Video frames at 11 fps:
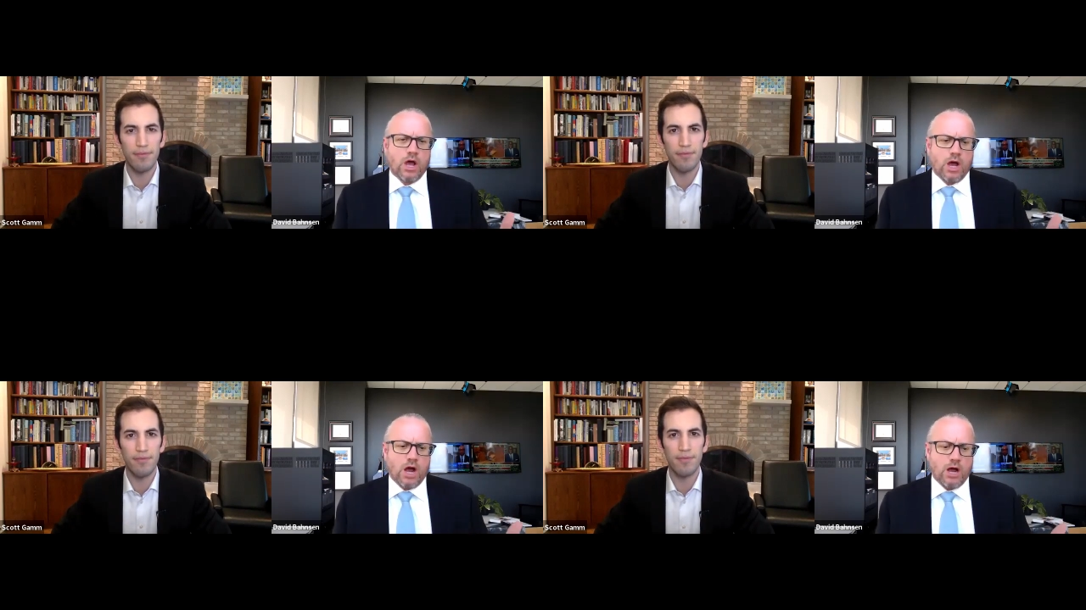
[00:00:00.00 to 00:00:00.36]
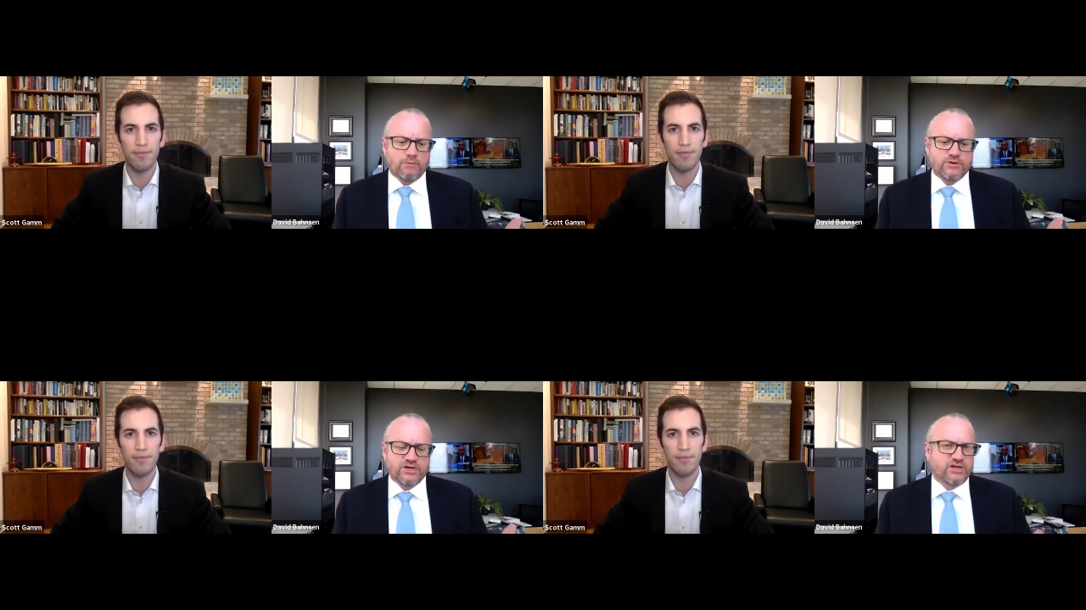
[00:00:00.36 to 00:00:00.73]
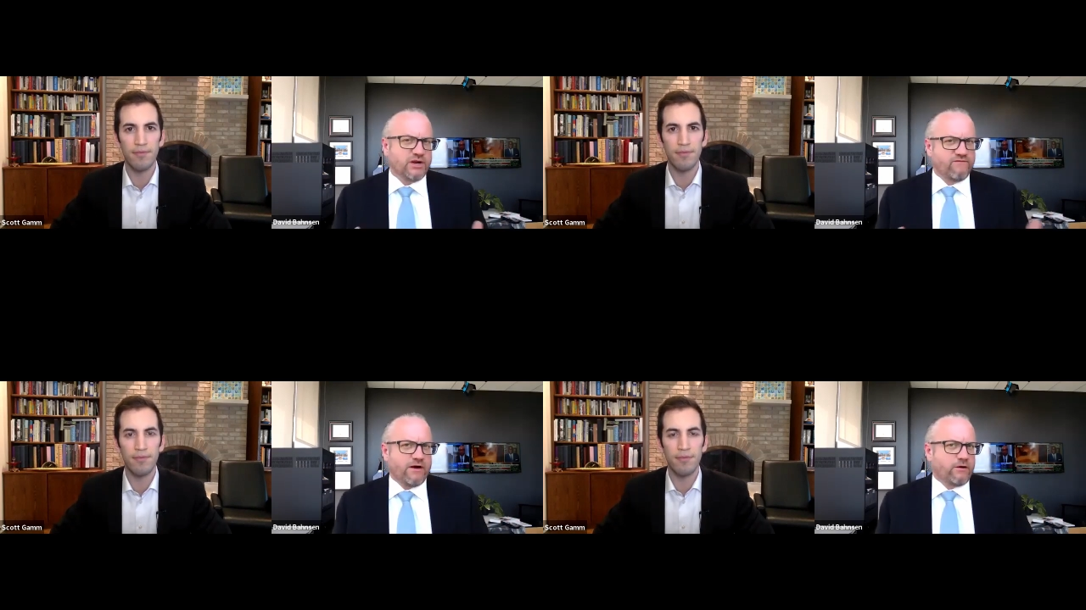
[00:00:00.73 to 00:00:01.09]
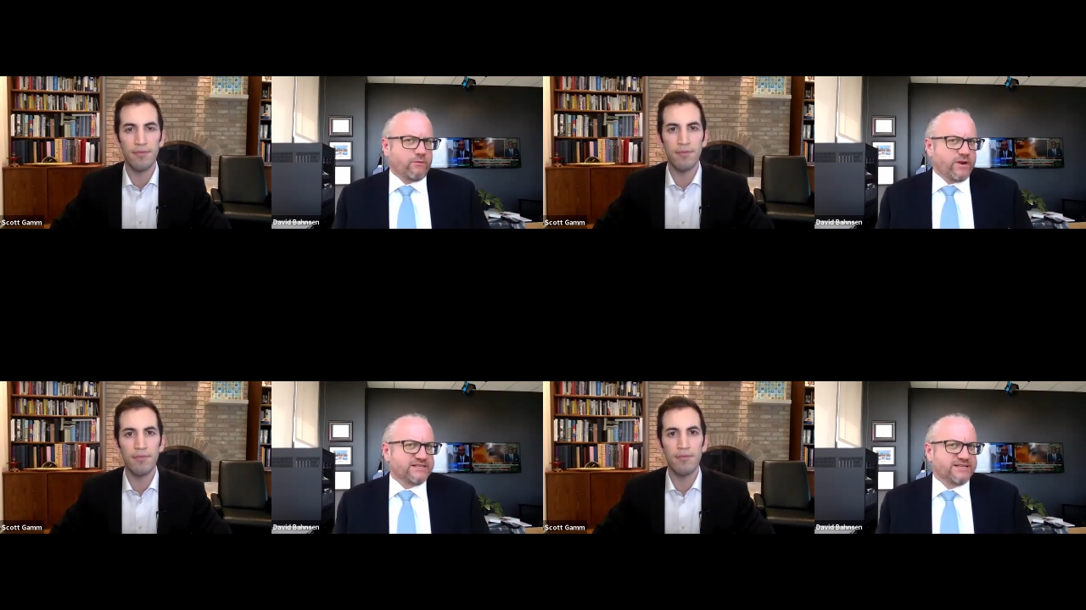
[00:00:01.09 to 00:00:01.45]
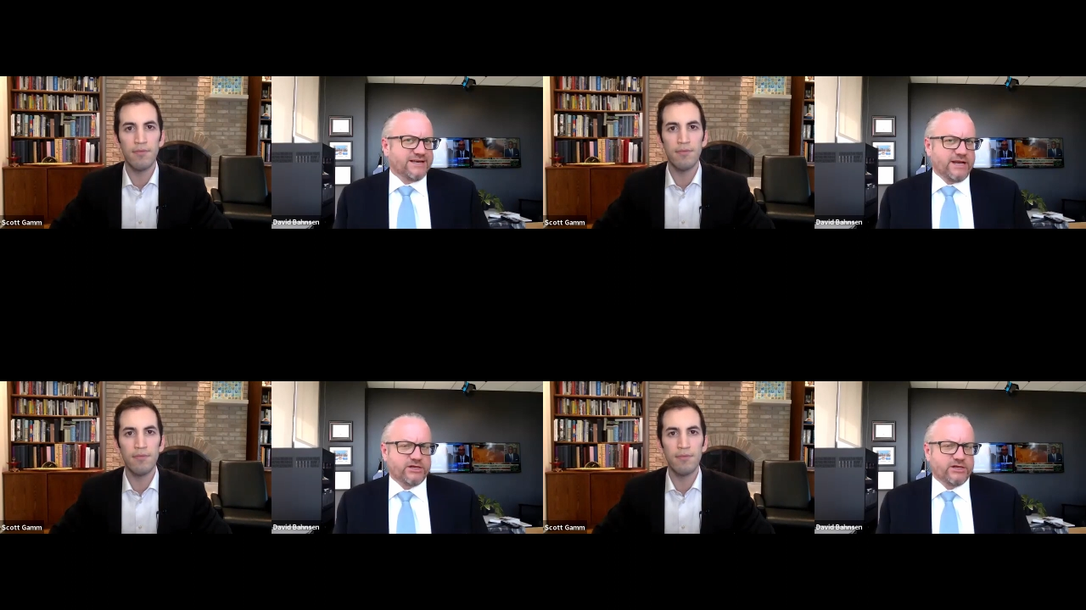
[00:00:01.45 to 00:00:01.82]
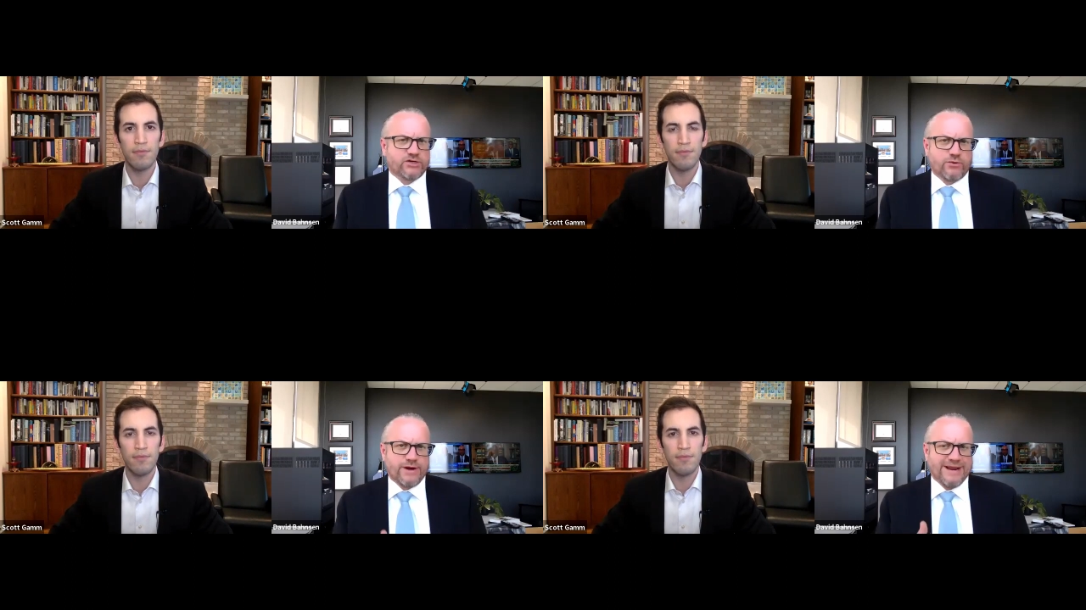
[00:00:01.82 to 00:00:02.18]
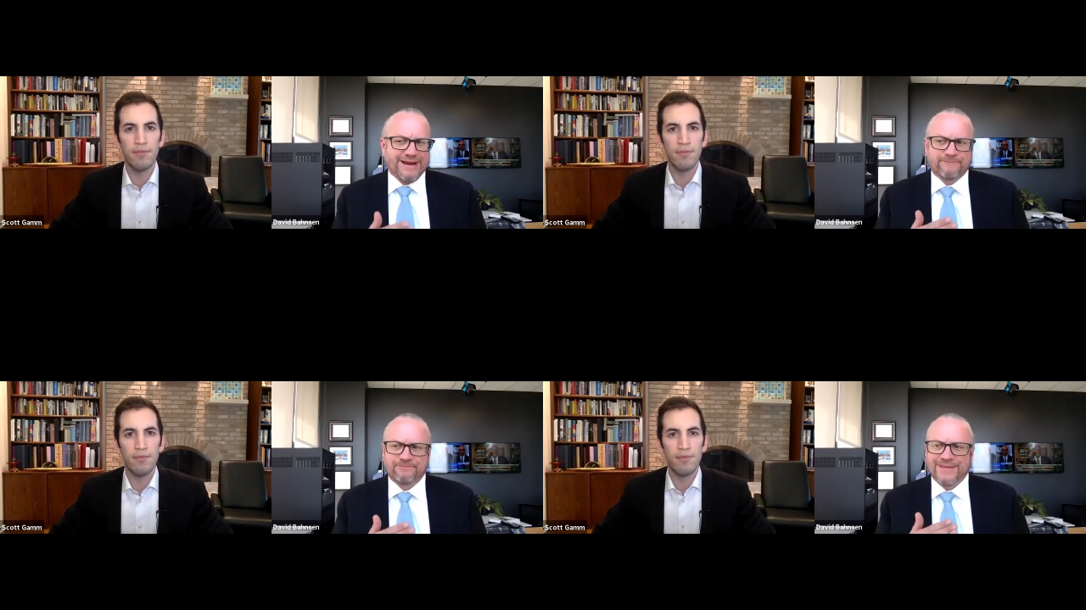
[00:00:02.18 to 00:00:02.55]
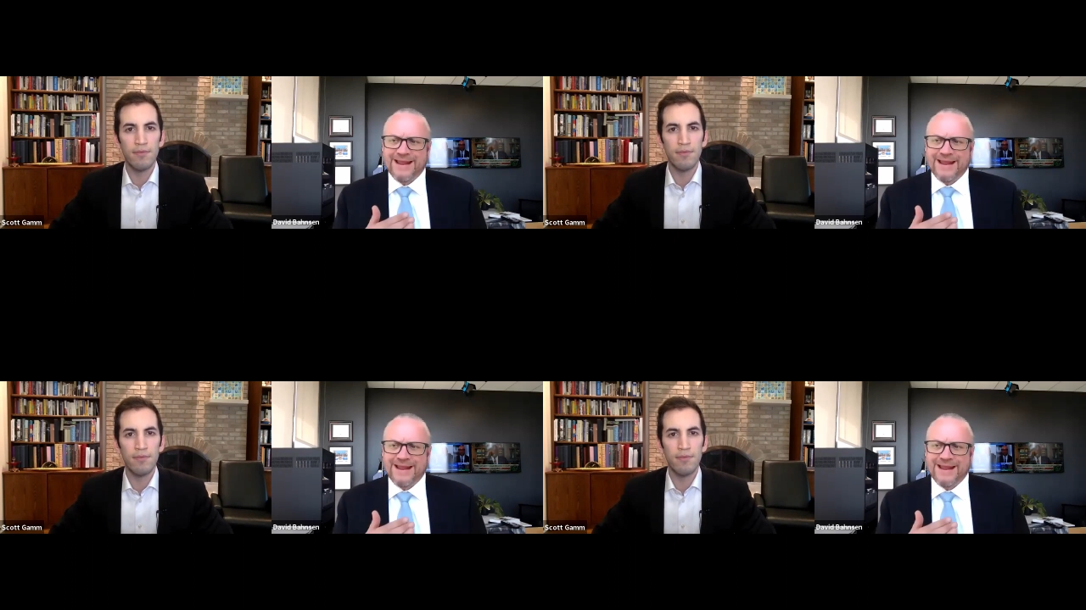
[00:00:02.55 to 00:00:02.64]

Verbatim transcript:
Speaker 1: um, just in very recent history,